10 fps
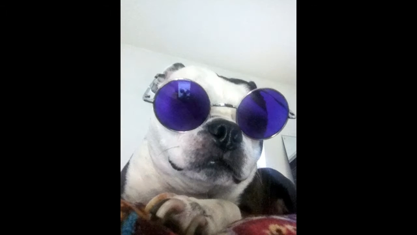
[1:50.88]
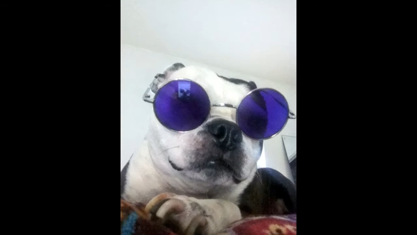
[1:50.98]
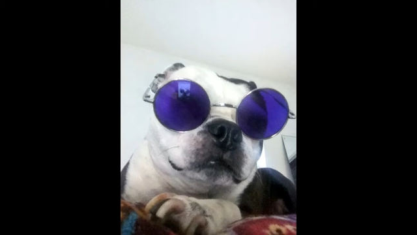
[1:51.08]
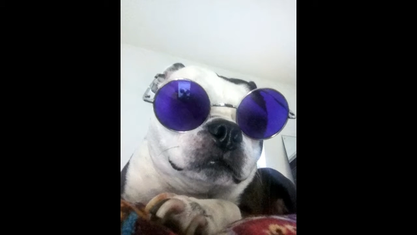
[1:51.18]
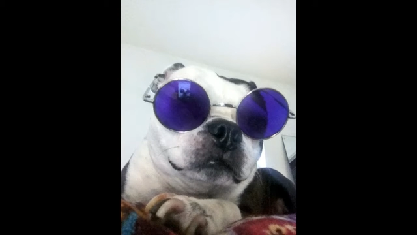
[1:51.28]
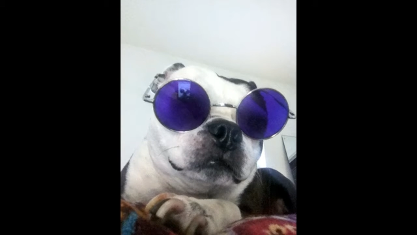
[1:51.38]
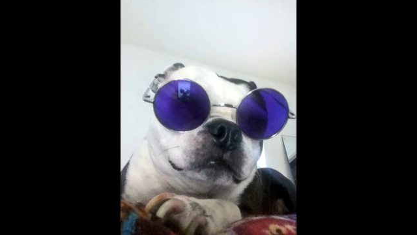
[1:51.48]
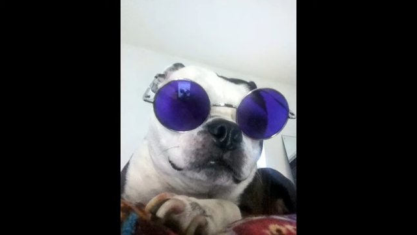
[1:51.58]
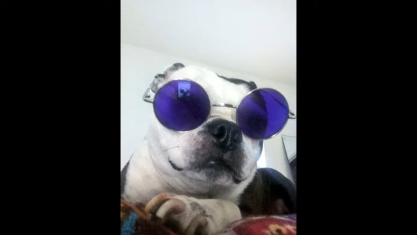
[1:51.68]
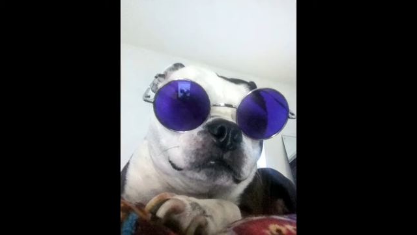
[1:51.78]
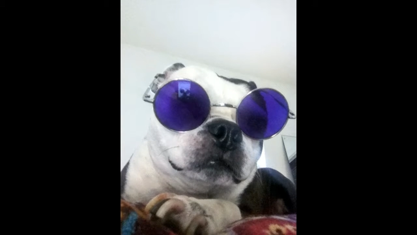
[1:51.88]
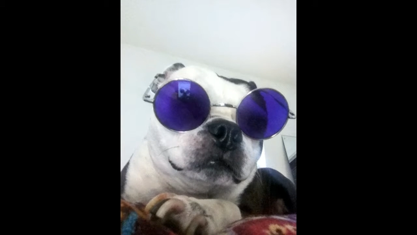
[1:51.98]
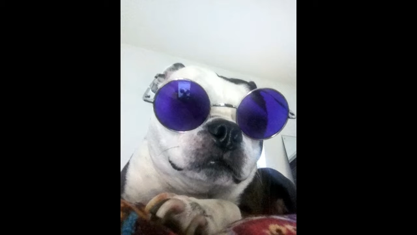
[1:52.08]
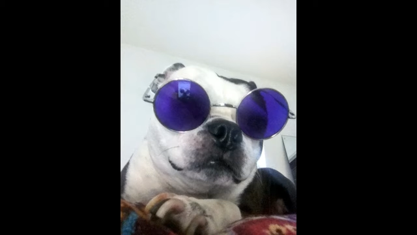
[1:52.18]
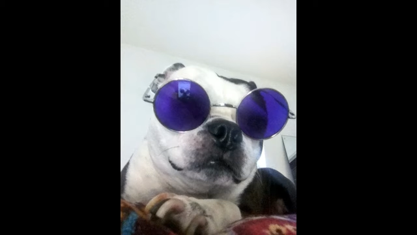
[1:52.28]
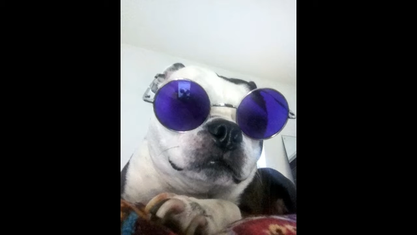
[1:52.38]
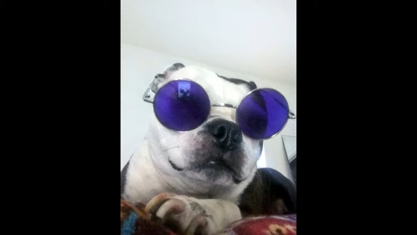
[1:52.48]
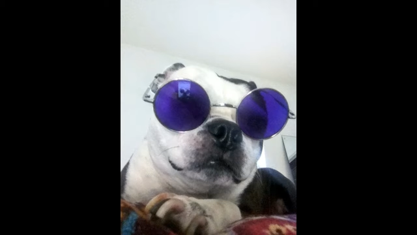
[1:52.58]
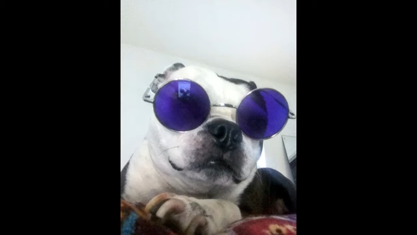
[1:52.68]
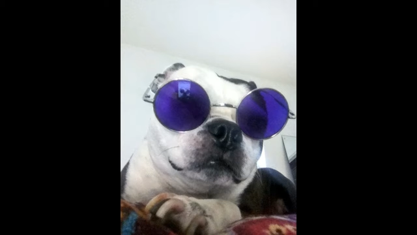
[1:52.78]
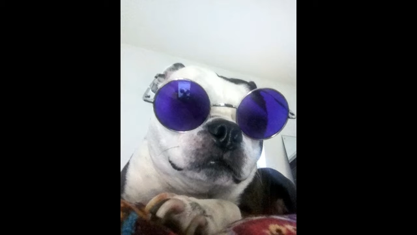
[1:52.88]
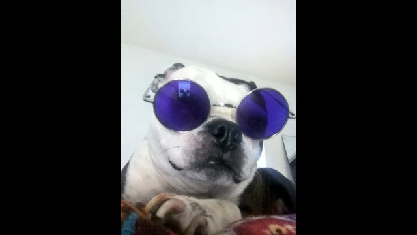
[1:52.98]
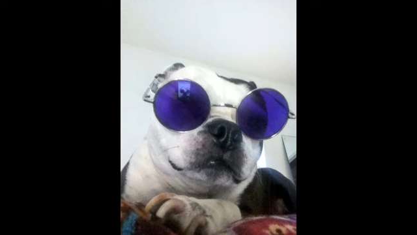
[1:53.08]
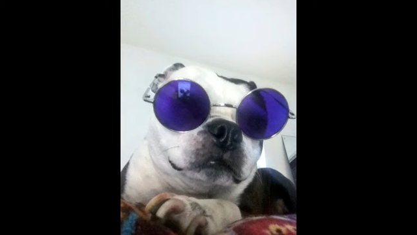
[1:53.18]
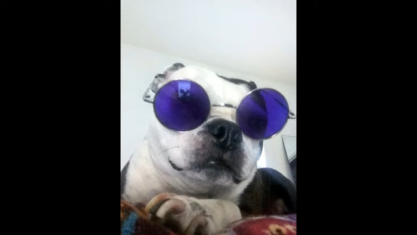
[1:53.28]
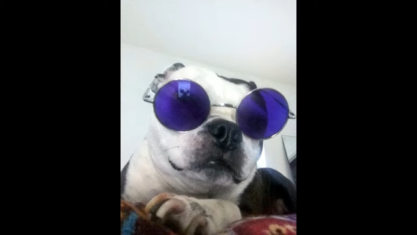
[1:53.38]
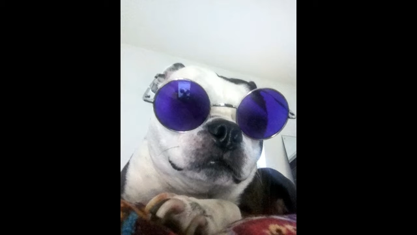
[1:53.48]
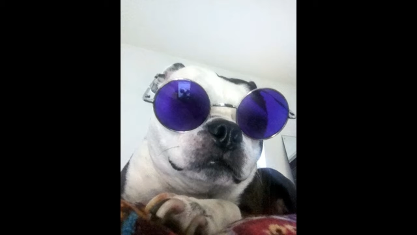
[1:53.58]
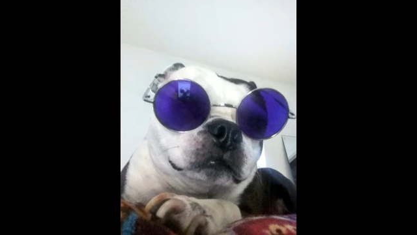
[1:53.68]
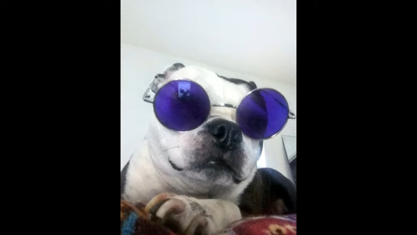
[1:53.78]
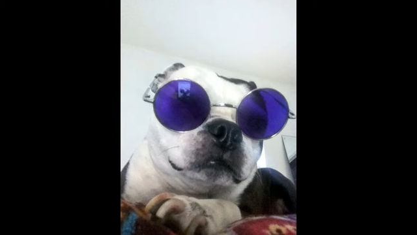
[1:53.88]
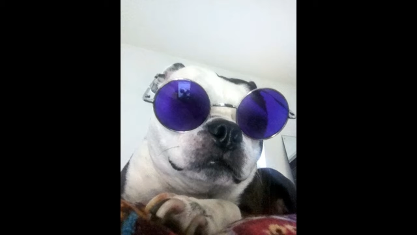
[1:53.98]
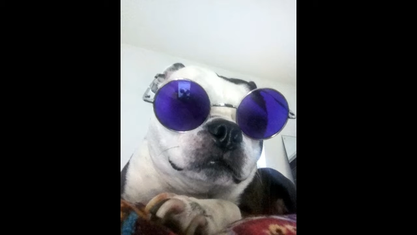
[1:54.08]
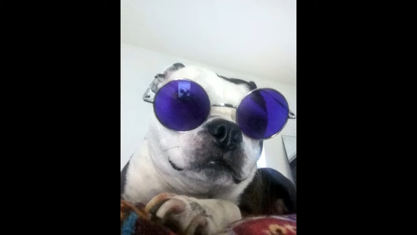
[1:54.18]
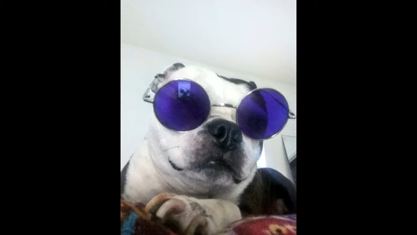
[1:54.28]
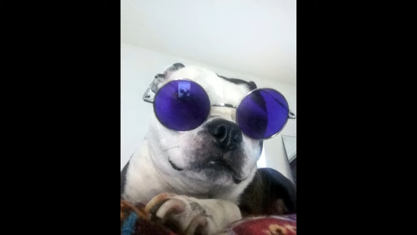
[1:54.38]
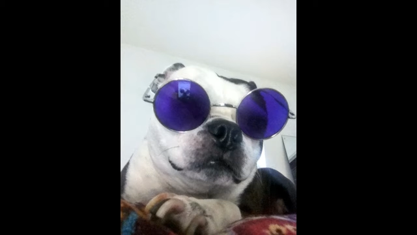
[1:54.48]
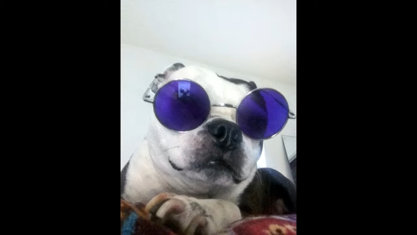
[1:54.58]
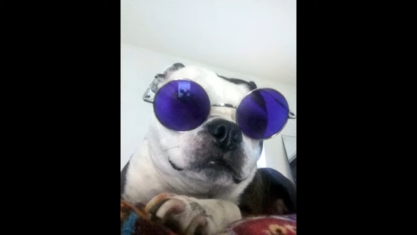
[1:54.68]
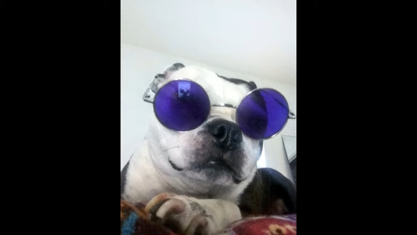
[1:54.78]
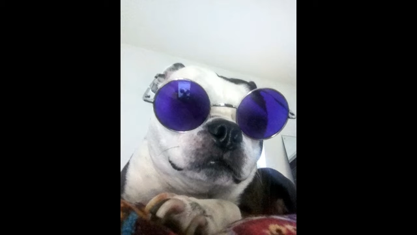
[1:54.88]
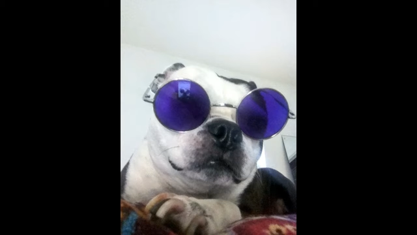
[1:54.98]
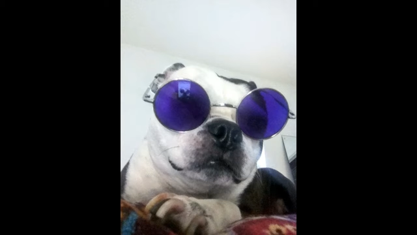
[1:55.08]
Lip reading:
Nobody's mouth can be seen.